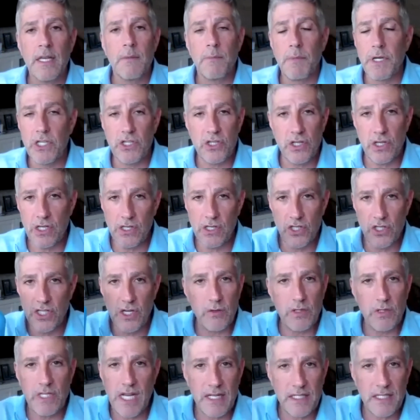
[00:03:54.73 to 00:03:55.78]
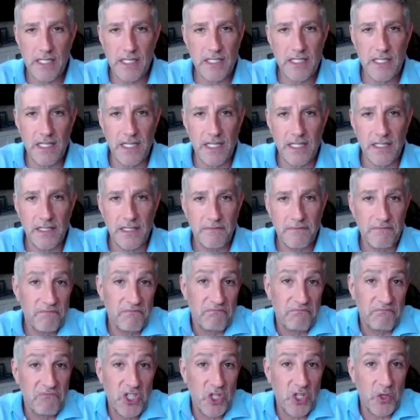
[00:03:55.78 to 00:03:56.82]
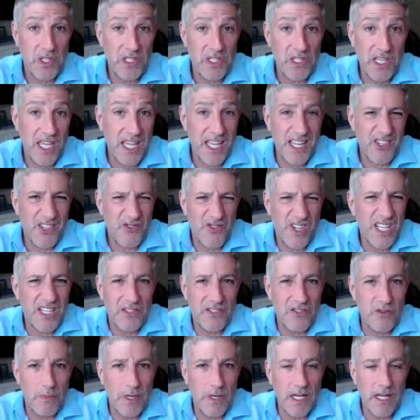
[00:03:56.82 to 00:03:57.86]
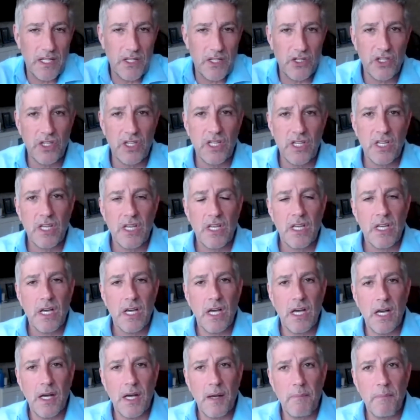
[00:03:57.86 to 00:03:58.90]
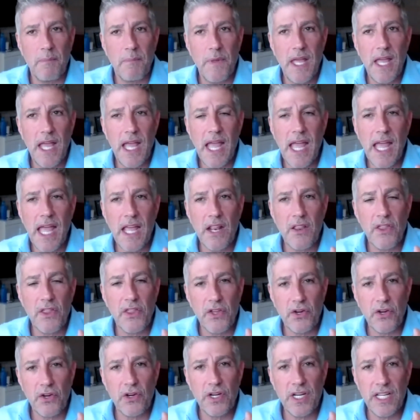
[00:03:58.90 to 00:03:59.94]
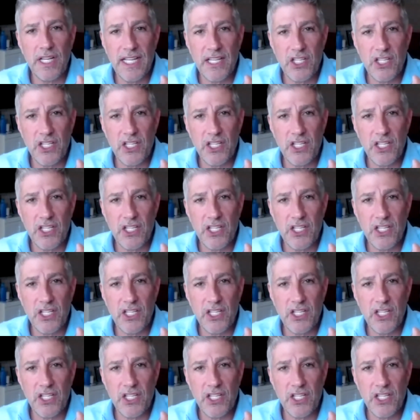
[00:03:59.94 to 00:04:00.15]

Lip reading: but there's no toxicity to it. You can't drink too much. And third,